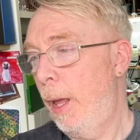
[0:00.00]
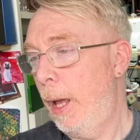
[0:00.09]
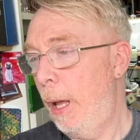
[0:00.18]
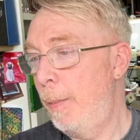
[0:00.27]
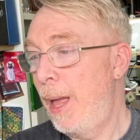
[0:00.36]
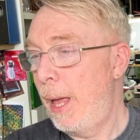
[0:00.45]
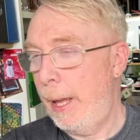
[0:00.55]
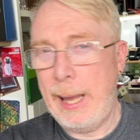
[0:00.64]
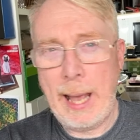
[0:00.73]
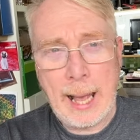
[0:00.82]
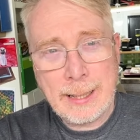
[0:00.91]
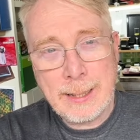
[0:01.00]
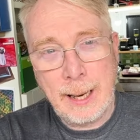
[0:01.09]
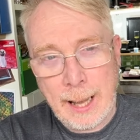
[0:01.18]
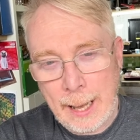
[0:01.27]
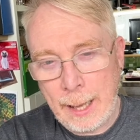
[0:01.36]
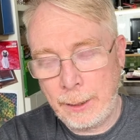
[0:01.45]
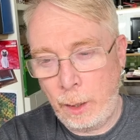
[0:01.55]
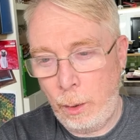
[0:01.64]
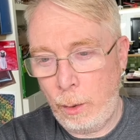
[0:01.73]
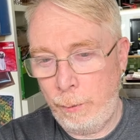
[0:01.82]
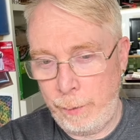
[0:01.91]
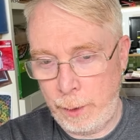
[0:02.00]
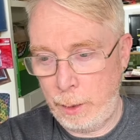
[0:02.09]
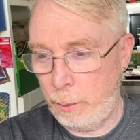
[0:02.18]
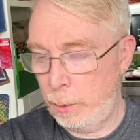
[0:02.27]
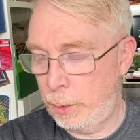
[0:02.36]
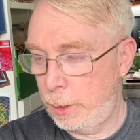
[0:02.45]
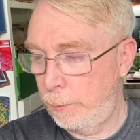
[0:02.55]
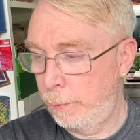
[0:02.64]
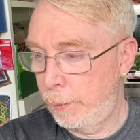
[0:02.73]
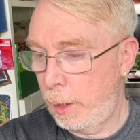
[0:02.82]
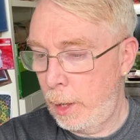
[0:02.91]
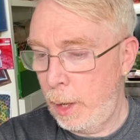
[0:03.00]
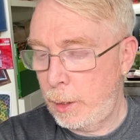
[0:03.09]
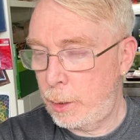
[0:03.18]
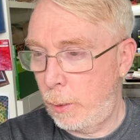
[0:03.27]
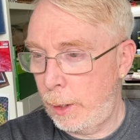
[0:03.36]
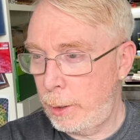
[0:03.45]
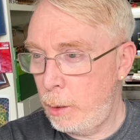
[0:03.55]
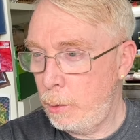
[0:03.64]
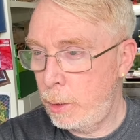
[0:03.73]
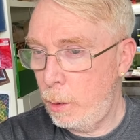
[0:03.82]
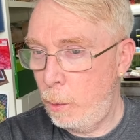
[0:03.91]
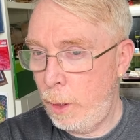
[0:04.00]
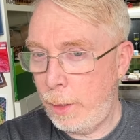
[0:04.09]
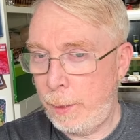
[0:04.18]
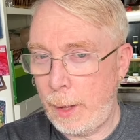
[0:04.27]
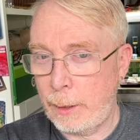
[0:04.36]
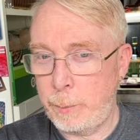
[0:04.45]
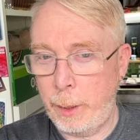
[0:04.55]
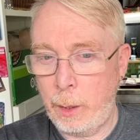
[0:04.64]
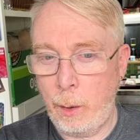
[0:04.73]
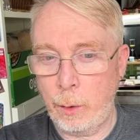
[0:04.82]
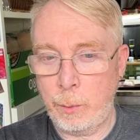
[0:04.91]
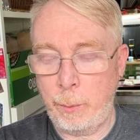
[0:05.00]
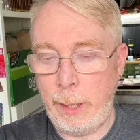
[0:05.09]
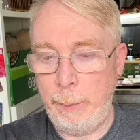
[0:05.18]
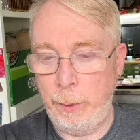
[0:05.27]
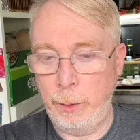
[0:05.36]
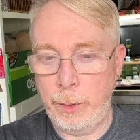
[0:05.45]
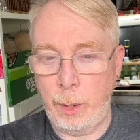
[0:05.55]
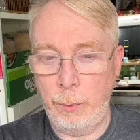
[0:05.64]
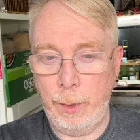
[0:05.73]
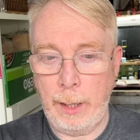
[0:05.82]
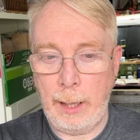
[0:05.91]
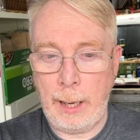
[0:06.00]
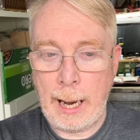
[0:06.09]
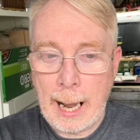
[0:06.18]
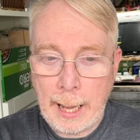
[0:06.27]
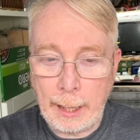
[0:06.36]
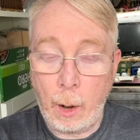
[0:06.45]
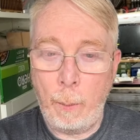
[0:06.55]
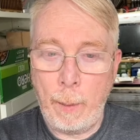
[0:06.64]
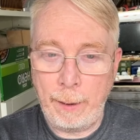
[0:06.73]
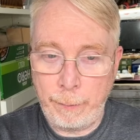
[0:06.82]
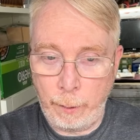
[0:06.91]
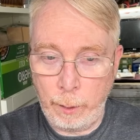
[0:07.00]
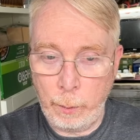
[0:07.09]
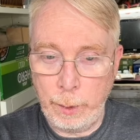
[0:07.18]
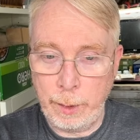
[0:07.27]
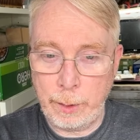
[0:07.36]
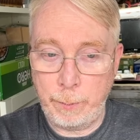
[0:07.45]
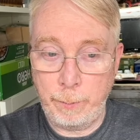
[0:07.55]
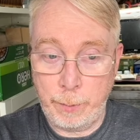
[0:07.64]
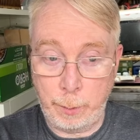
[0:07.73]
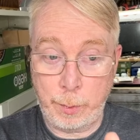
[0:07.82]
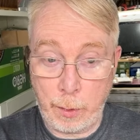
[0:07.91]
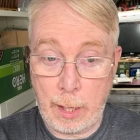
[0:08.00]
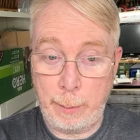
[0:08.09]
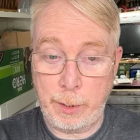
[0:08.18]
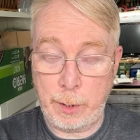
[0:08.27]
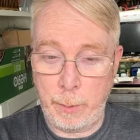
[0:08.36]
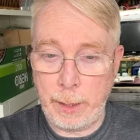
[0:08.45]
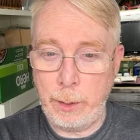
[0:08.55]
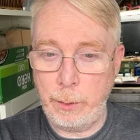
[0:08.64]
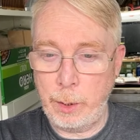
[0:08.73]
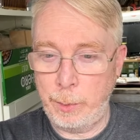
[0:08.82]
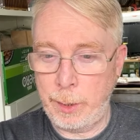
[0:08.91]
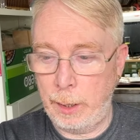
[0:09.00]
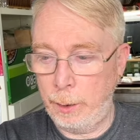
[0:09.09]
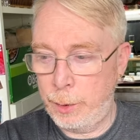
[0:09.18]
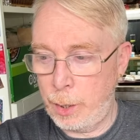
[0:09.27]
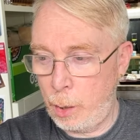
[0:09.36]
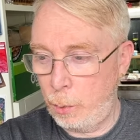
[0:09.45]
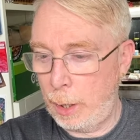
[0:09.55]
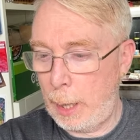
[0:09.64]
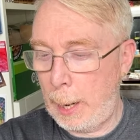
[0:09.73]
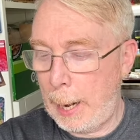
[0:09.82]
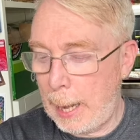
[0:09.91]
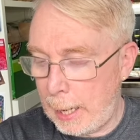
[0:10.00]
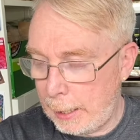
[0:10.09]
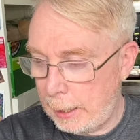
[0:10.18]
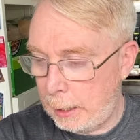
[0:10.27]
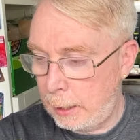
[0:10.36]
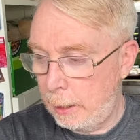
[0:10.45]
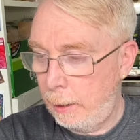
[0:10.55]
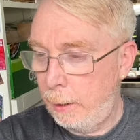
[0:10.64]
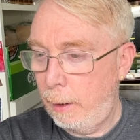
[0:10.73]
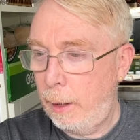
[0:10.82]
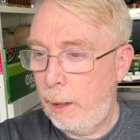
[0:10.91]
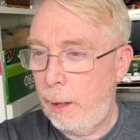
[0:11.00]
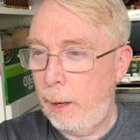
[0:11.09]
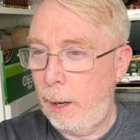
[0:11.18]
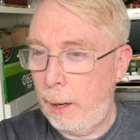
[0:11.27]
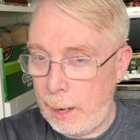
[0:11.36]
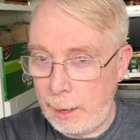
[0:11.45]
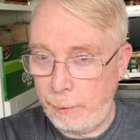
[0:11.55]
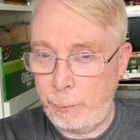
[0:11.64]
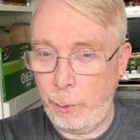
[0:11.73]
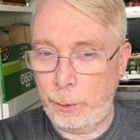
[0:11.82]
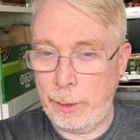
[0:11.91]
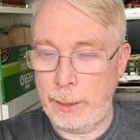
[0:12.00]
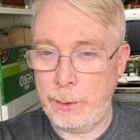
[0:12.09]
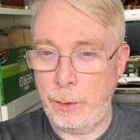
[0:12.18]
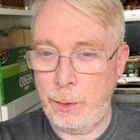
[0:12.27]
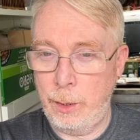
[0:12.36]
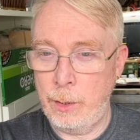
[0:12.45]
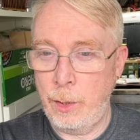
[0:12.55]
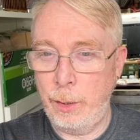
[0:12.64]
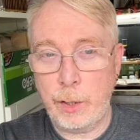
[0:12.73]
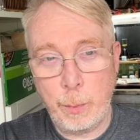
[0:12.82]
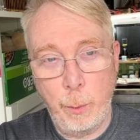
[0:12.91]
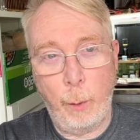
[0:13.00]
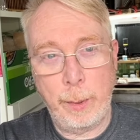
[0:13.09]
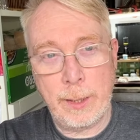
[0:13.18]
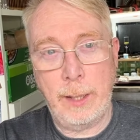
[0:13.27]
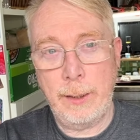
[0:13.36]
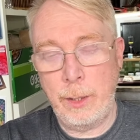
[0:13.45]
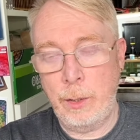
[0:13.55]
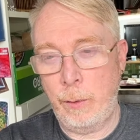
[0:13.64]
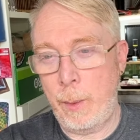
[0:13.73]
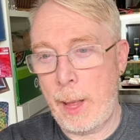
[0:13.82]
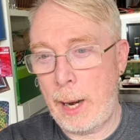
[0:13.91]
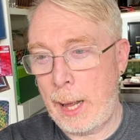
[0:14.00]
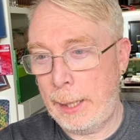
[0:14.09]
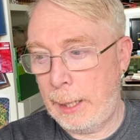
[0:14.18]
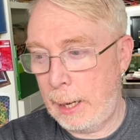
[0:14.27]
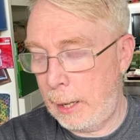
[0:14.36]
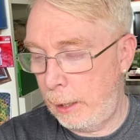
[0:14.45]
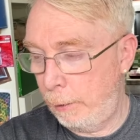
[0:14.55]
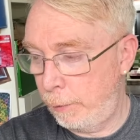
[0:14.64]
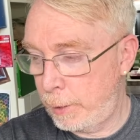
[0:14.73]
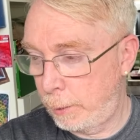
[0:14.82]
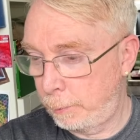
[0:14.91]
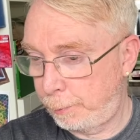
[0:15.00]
Um, it hasn't had a lot of views, so I don't know whether that's because people don't like, or my followers, subscribers to my YouTube channel, don't like live broadcasts. So there's only a small percentage of them that like lives.